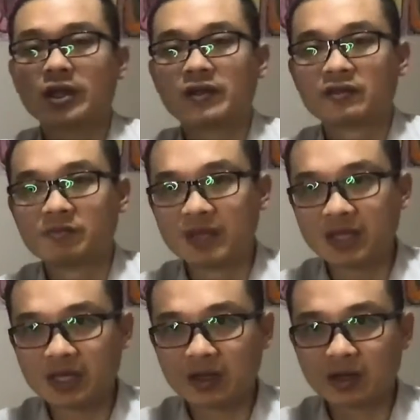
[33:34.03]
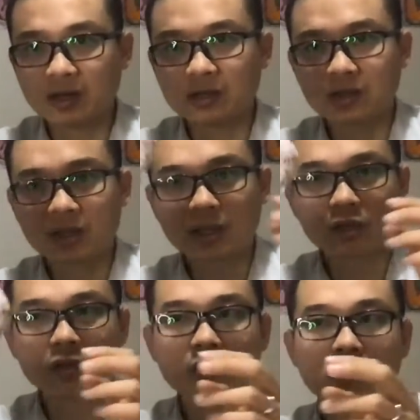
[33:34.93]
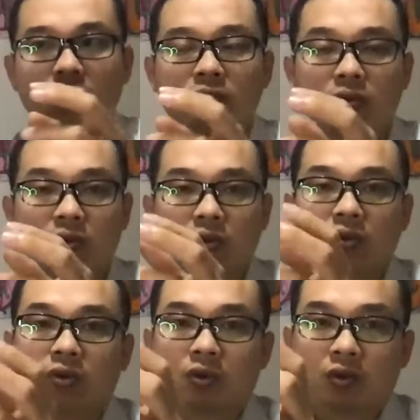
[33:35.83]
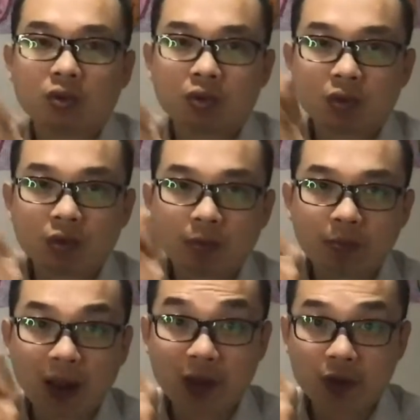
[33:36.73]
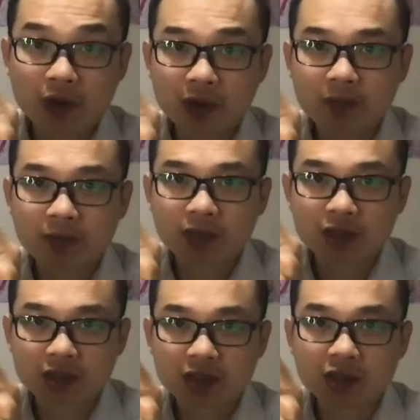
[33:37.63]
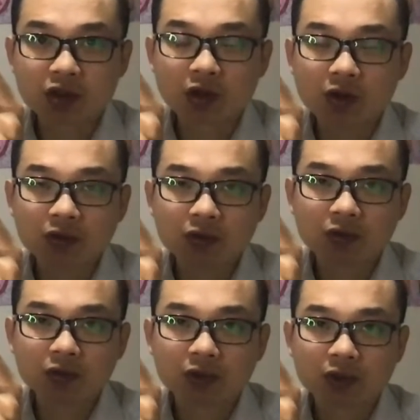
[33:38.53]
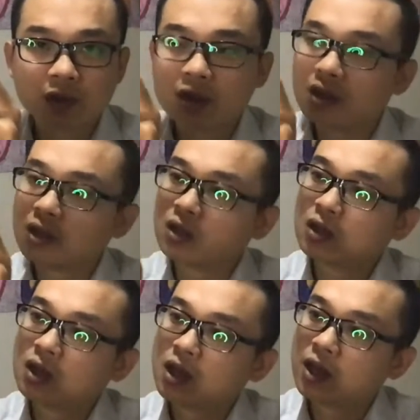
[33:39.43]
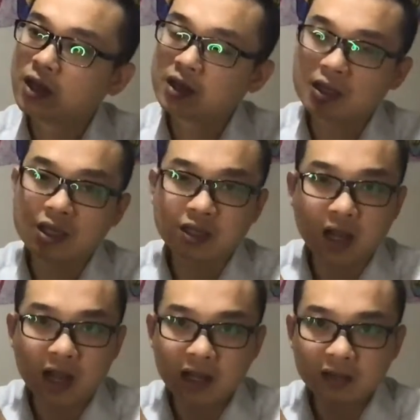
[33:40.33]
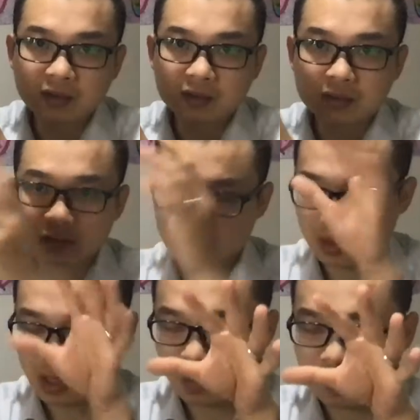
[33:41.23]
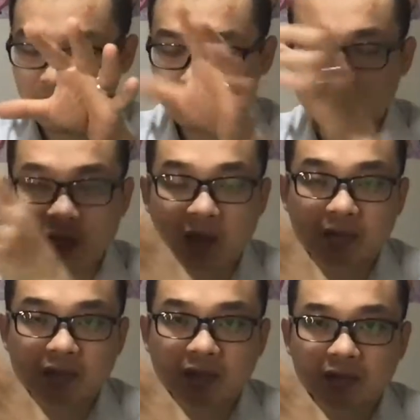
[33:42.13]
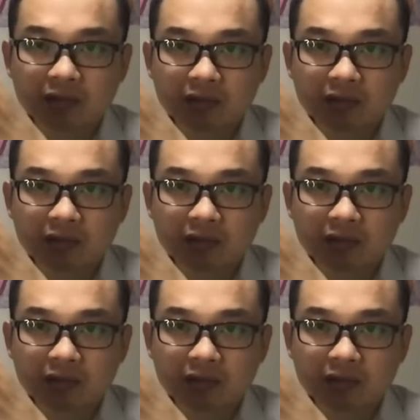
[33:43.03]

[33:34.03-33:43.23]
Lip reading: If it's bleeding a lot, you can do Bai Hui, Si Shen Chong, and Yin Hang, help patient to calm down.